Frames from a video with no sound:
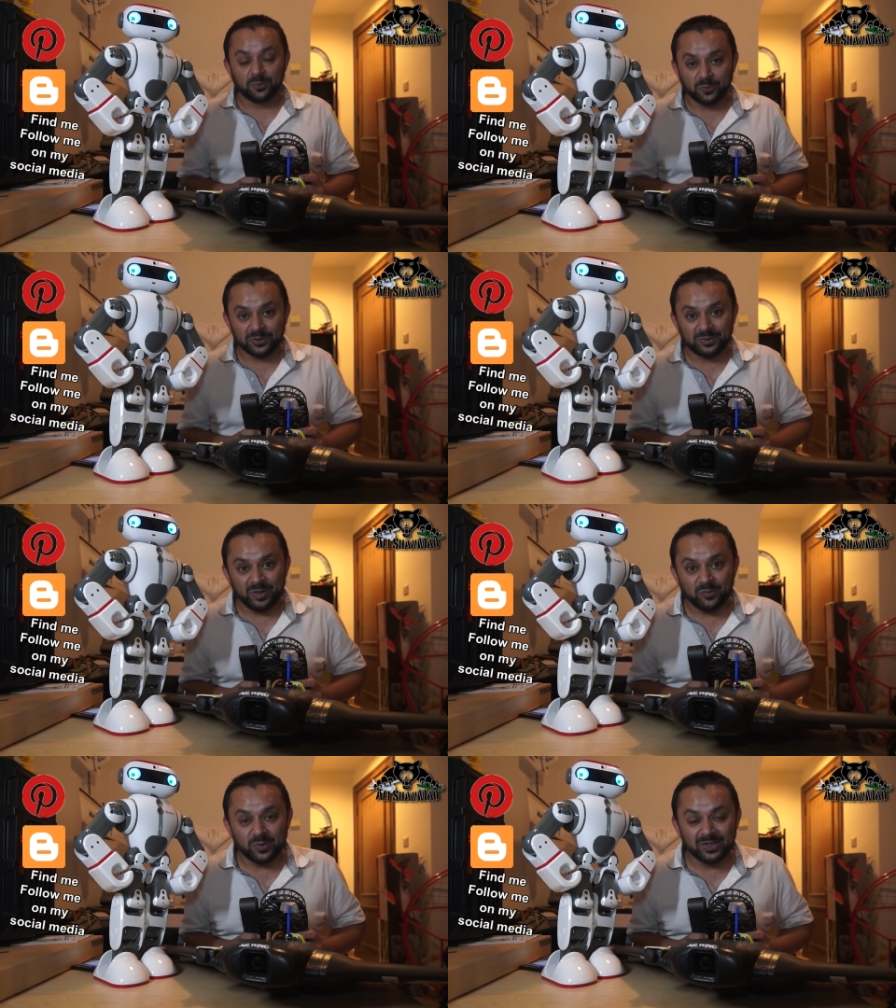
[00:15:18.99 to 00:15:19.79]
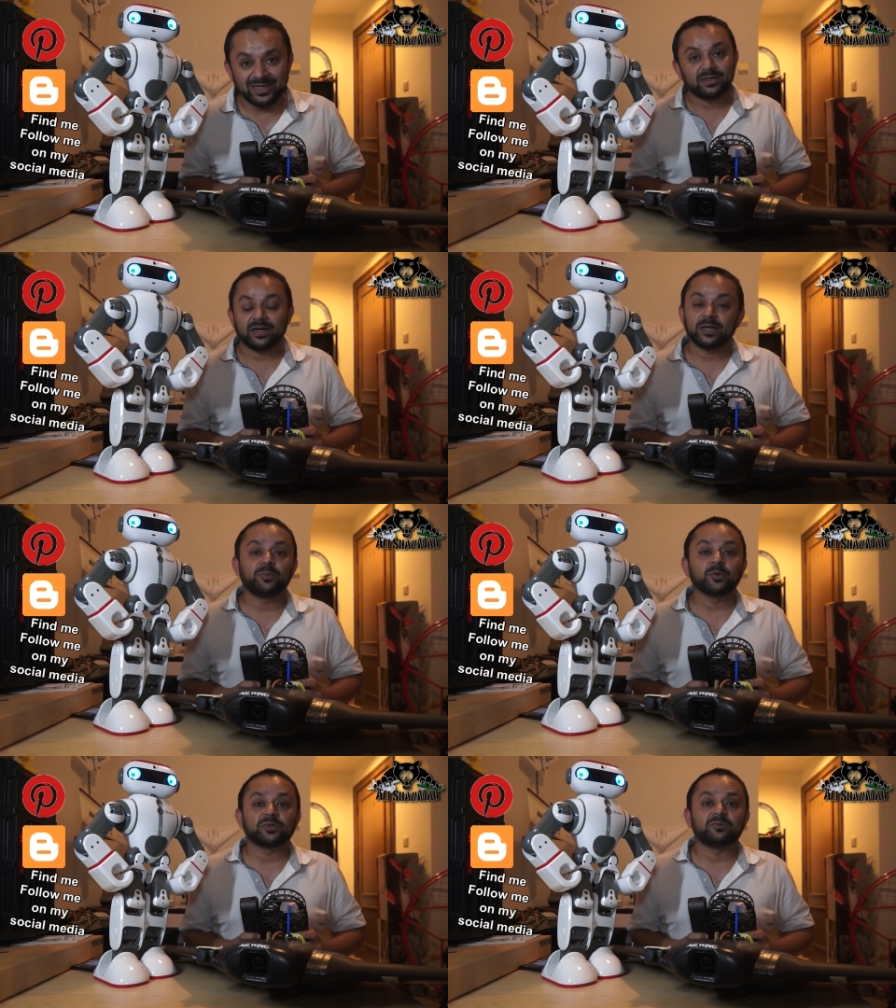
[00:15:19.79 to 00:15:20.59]
towards my work that
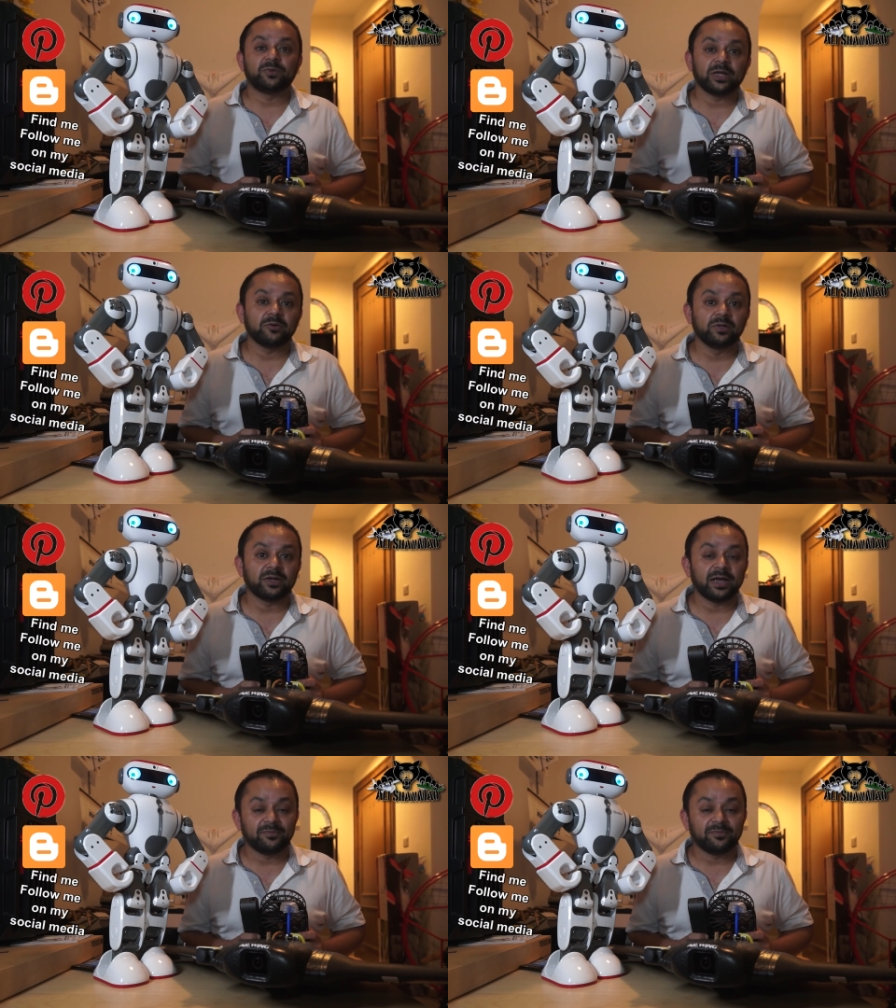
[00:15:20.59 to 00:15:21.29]
I post regular